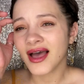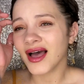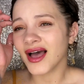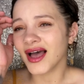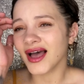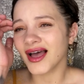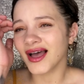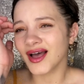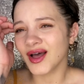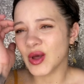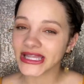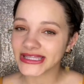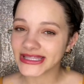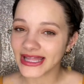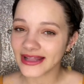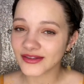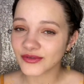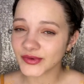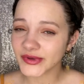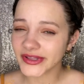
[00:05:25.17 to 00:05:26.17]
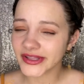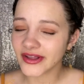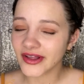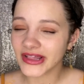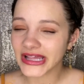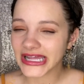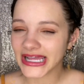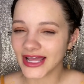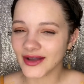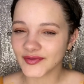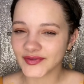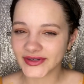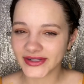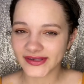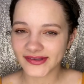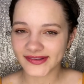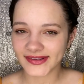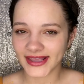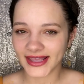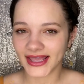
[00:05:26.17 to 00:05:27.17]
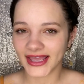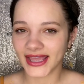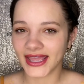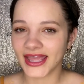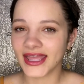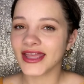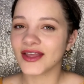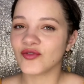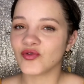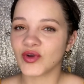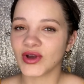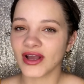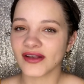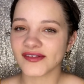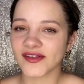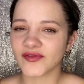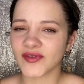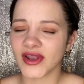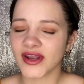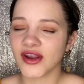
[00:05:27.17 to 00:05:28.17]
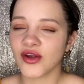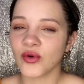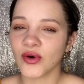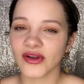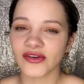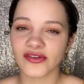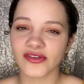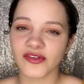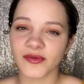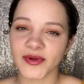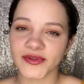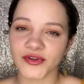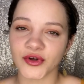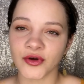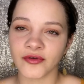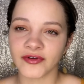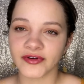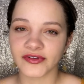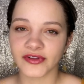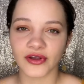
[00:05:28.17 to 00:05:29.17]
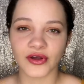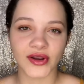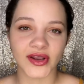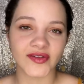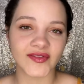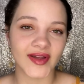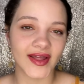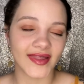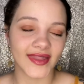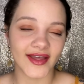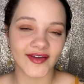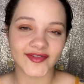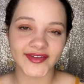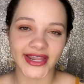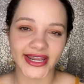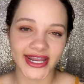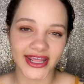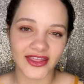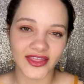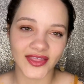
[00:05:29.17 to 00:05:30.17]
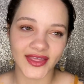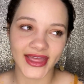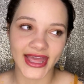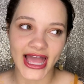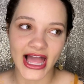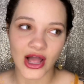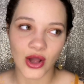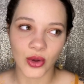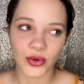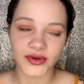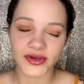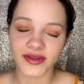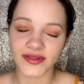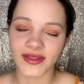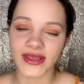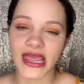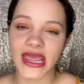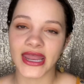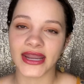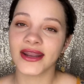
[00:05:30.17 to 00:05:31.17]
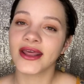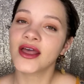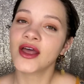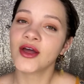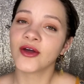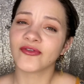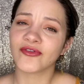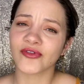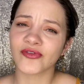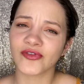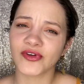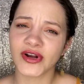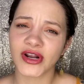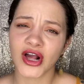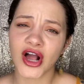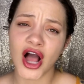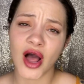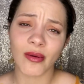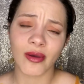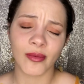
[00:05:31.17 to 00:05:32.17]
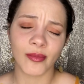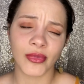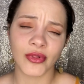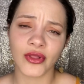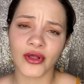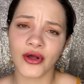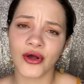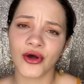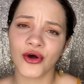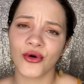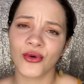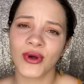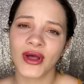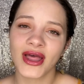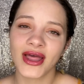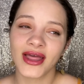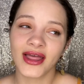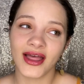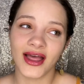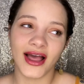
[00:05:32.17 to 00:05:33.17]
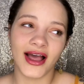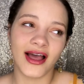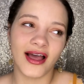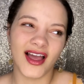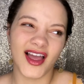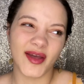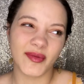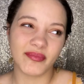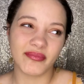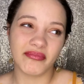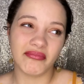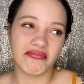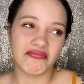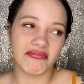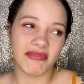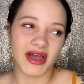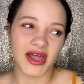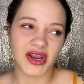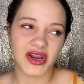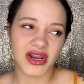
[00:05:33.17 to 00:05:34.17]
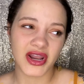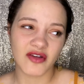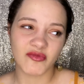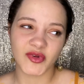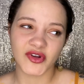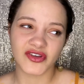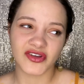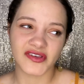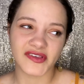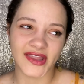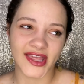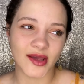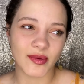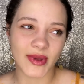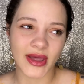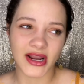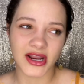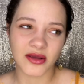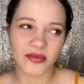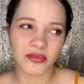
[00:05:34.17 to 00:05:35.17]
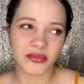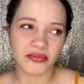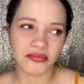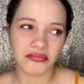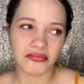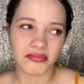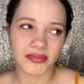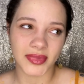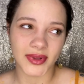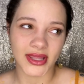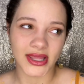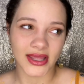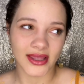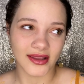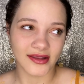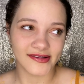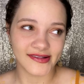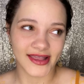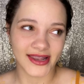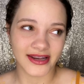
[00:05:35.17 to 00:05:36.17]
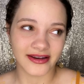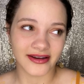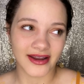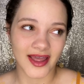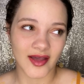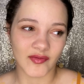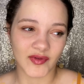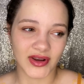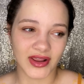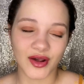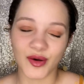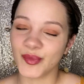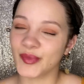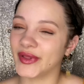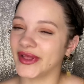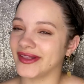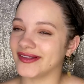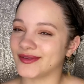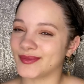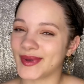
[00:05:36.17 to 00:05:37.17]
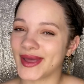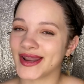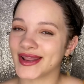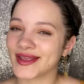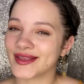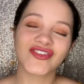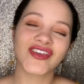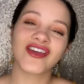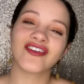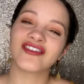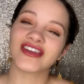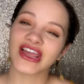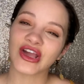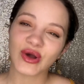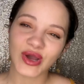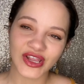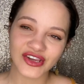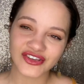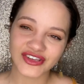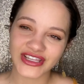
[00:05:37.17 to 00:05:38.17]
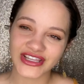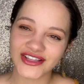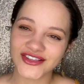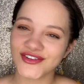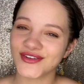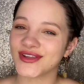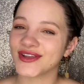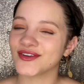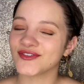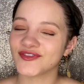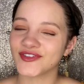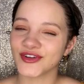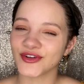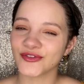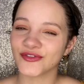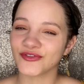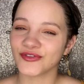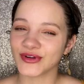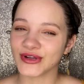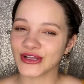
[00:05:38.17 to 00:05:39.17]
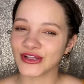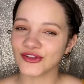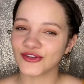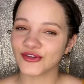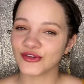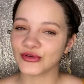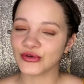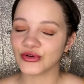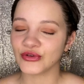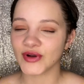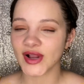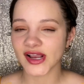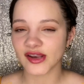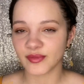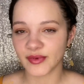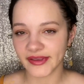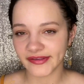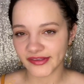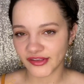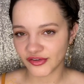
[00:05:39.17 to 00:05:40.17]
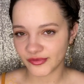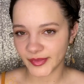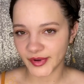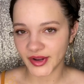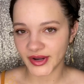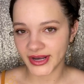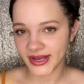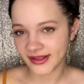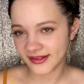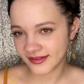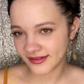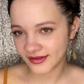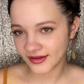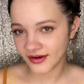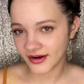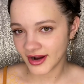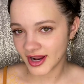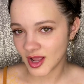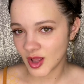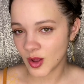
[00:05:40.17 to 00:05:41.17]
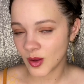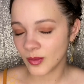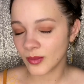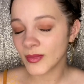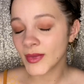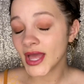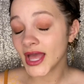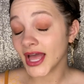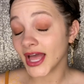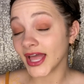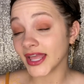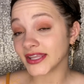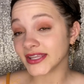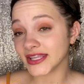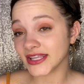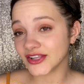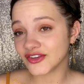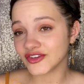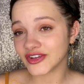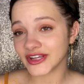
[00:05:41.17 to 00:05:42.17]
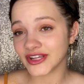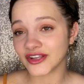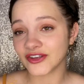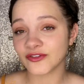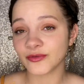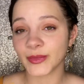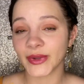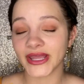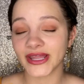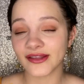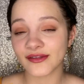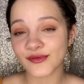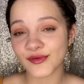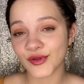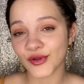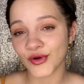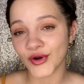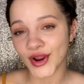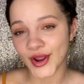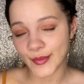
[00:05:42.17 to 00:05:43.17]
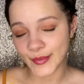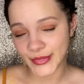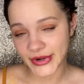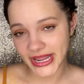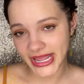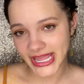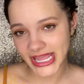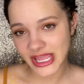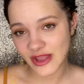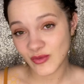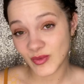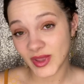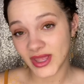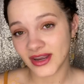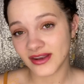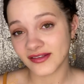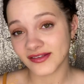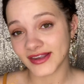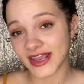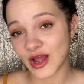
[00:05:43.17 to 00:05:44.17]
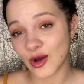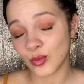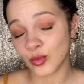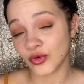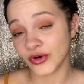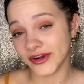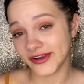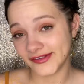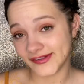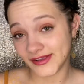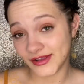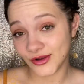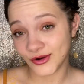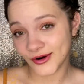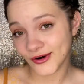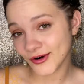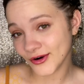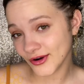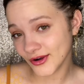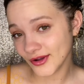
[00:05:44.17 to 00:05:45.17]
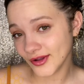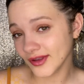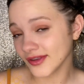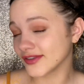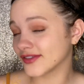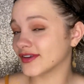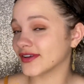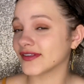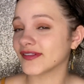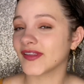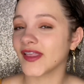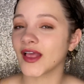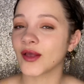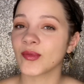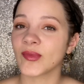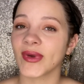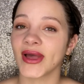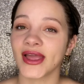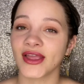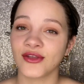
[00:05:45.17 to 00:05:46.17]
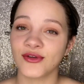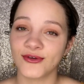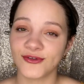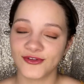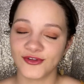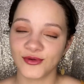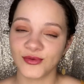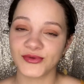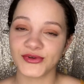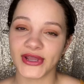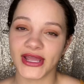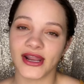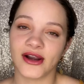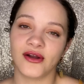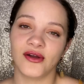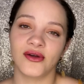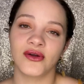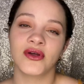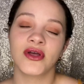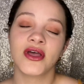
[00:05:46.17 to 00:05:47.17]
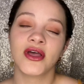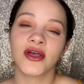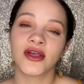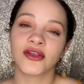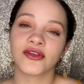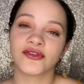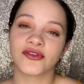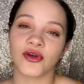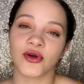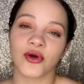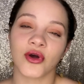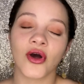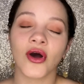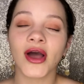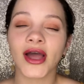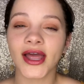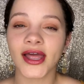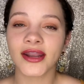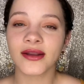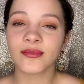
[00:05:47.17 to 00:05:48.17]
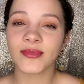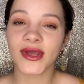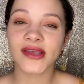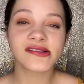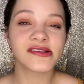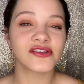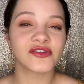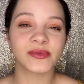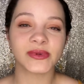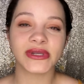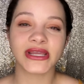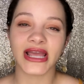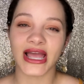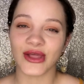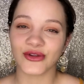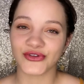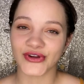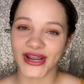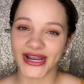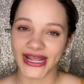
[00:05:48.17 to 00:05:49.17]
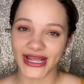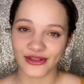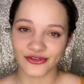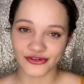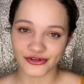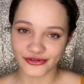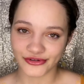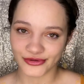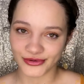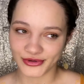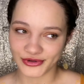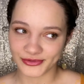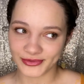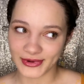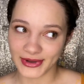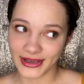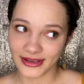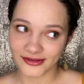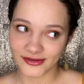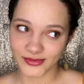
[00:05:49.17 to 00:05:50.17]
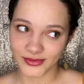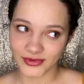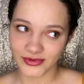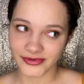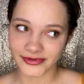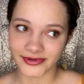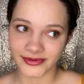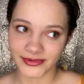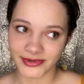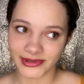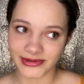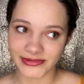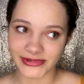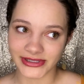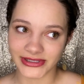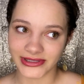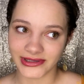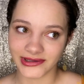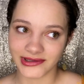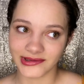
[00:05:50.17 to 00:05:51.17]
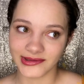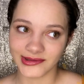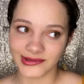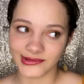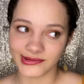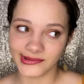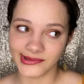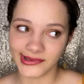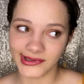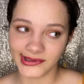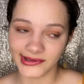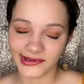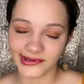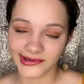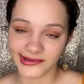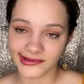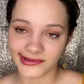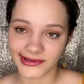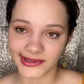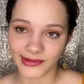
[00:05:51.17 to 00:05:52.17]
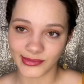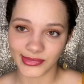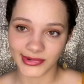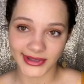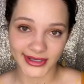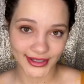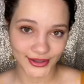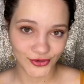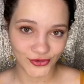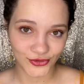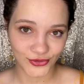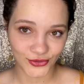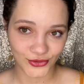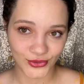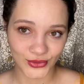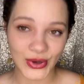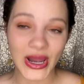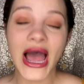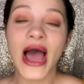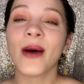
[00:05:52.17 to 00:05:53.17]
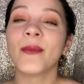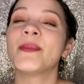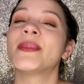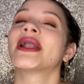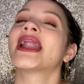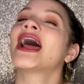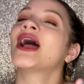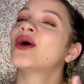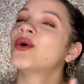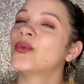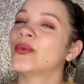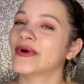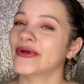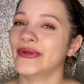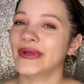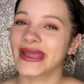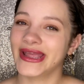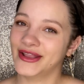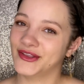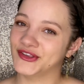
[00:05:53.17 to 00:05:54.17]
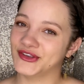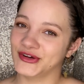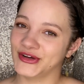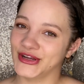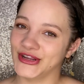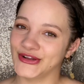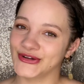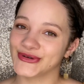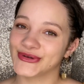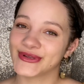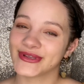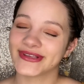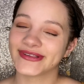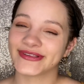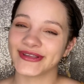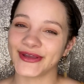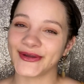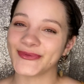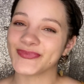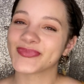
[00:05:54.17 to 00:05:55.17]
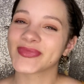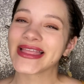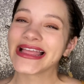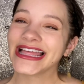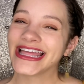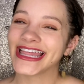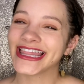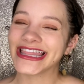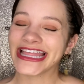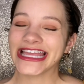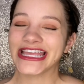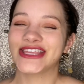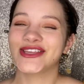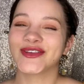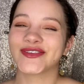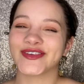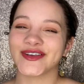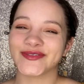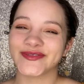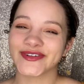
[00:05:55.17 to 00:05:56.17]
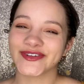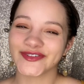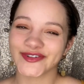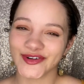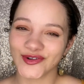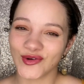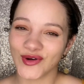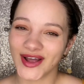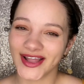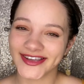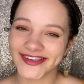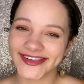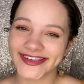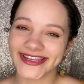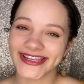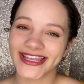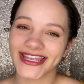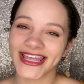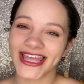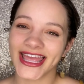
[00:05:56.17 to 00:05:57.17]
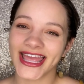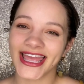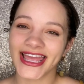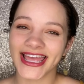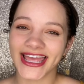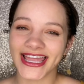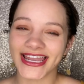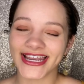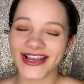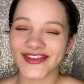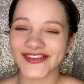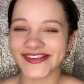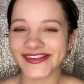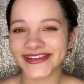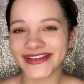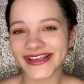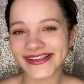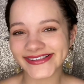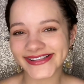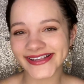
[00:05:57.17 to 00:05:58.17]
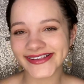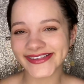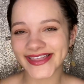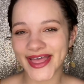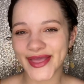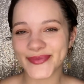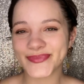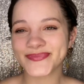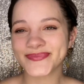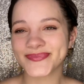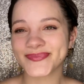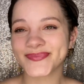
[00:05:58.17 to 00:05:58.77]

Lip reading: That's really all I have to say. If you guys have any questions about the overtone, if I left anything out, then feel free to comment below. I didn't have much to say about it because I didn't have any complaints about it. If you have any questions, you can feel free to direct message me on Instagram. I did change my Instagram name. It is now Breezy Curls, just like my YouTube channel. So go ahead, message me. I'll try to answer as soon as possible. Sometimes I take a little longer than I plan to, but I will answer you. So thank you so much for watching, and I'll see you guys next time.